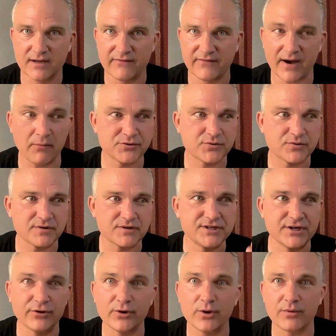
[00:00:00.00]
If I was
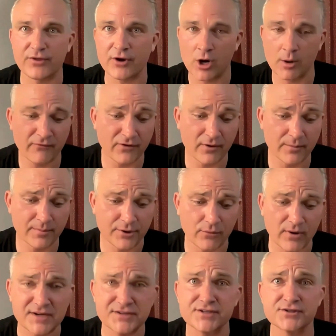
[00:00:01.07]
dealing with a homophobic,
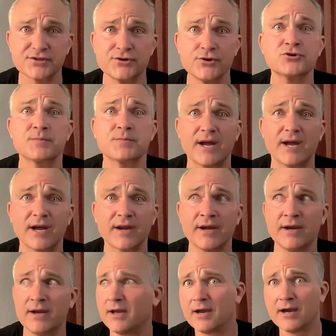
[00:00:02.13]
racist douchebag,
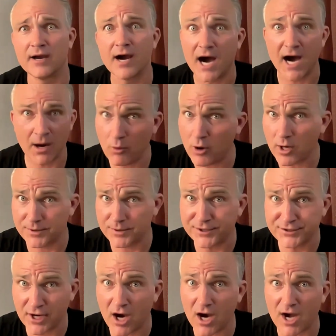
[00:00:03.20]
I want them
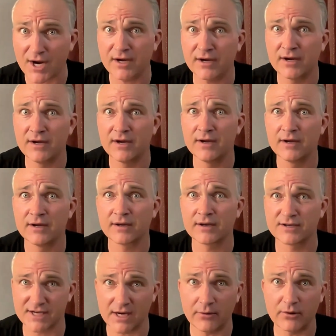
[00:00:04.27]
to talk,
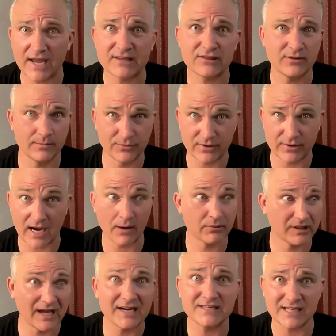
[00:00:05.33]
because I would like them, I would
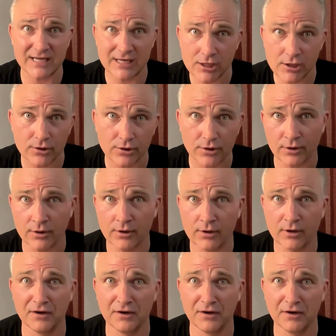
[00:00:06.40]
like to hear